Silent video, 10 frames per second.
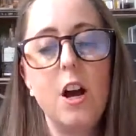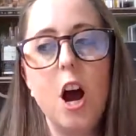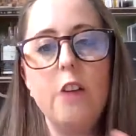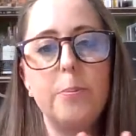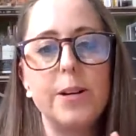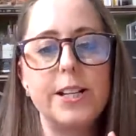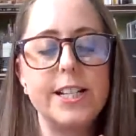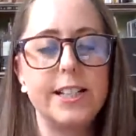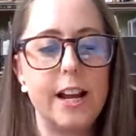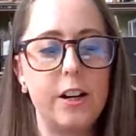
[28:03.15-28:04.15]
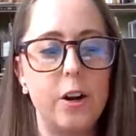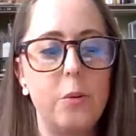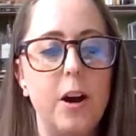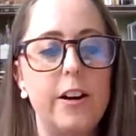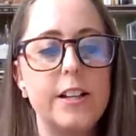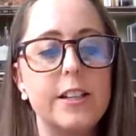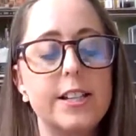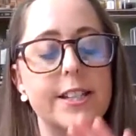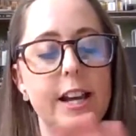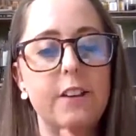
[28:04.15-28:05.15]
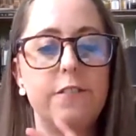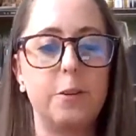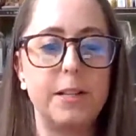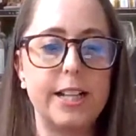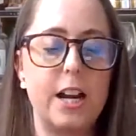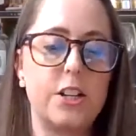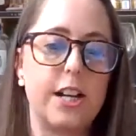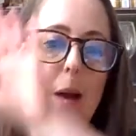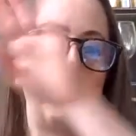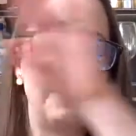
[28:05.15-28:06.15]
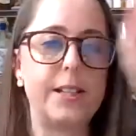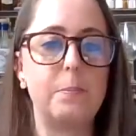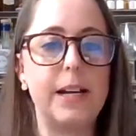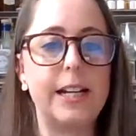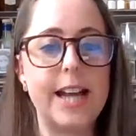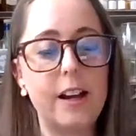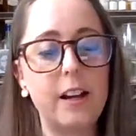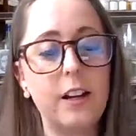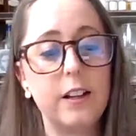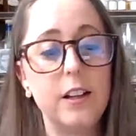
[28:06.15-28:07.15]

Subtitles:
over Prosecco, where the second fermentation happens in a big tank.